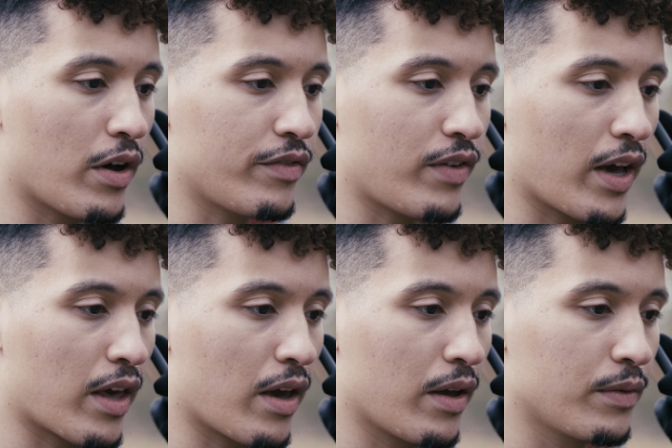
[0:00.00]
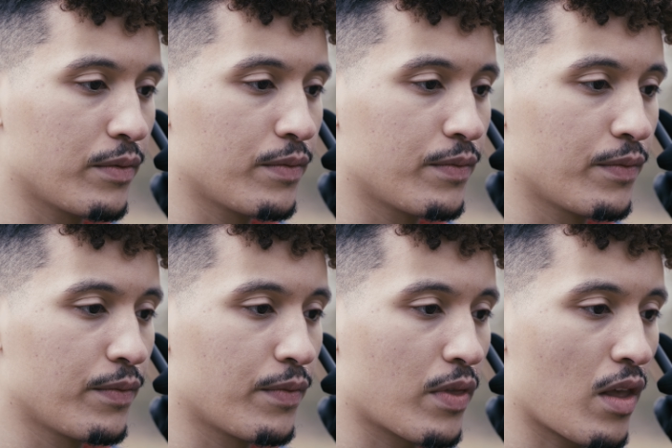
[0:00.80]
worth flagging.
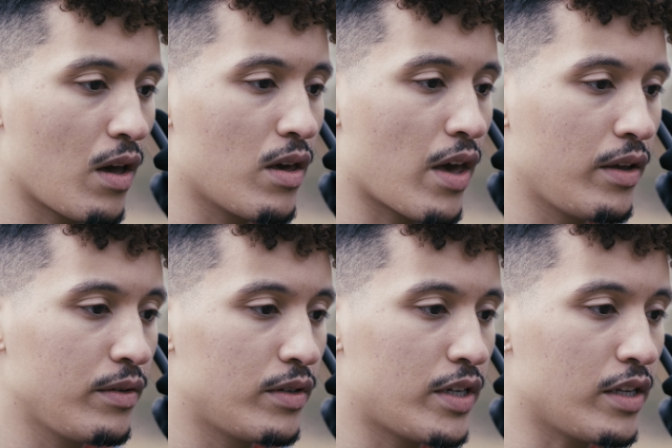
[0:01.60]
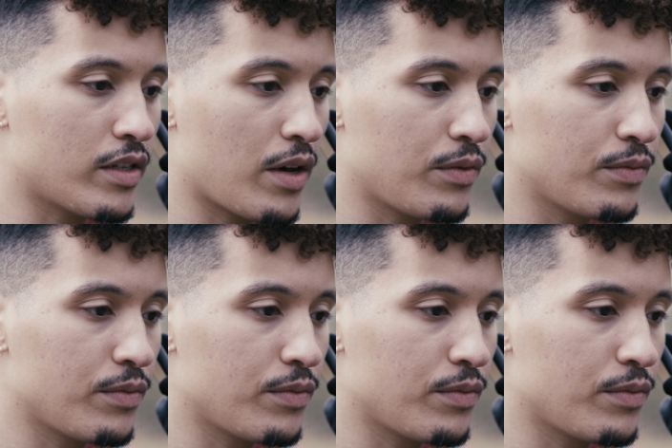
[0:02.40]
Okay, cheers now.